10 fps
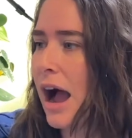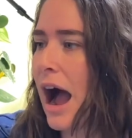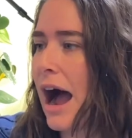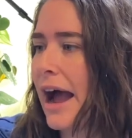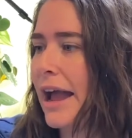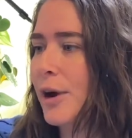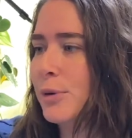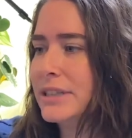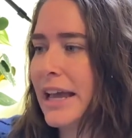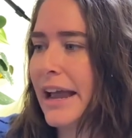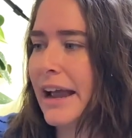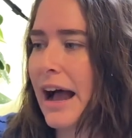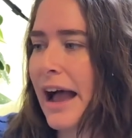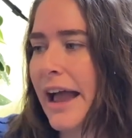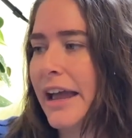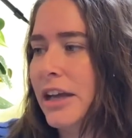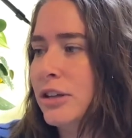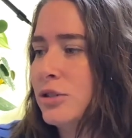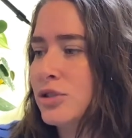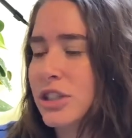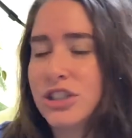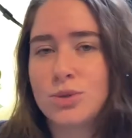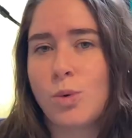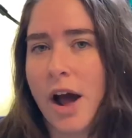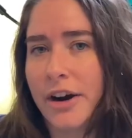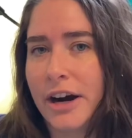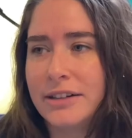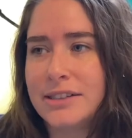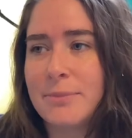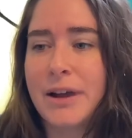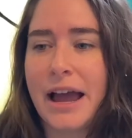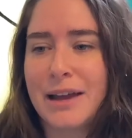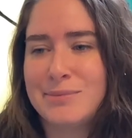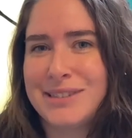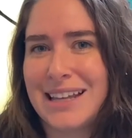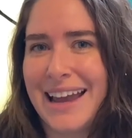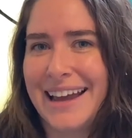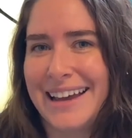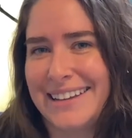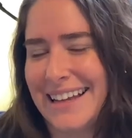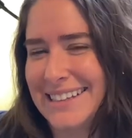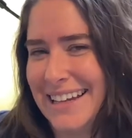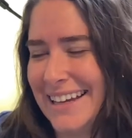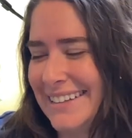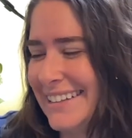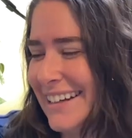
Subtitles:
I would say I usually just water it sometimes and that's it.